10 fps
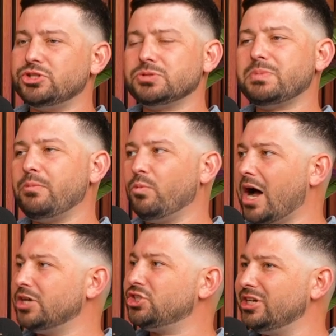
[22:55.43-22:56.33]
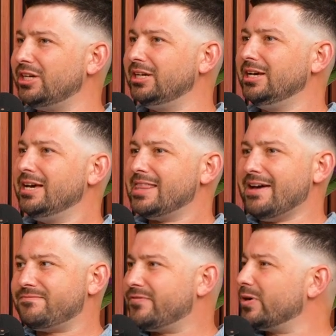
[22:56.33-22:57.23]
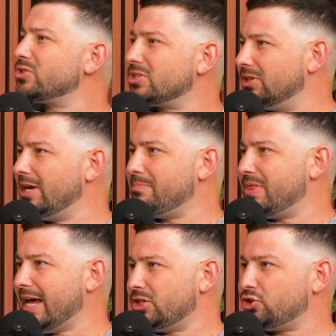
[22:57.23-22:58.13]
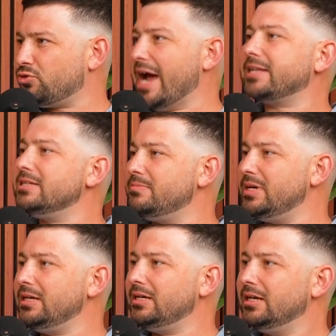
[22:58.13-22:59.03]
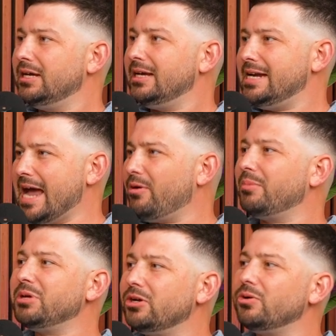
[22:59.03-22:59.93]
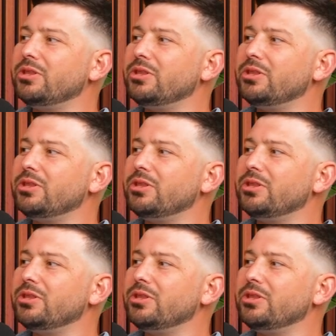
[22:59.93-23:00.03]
just by watching that first clip that attracted me, now I'm going to go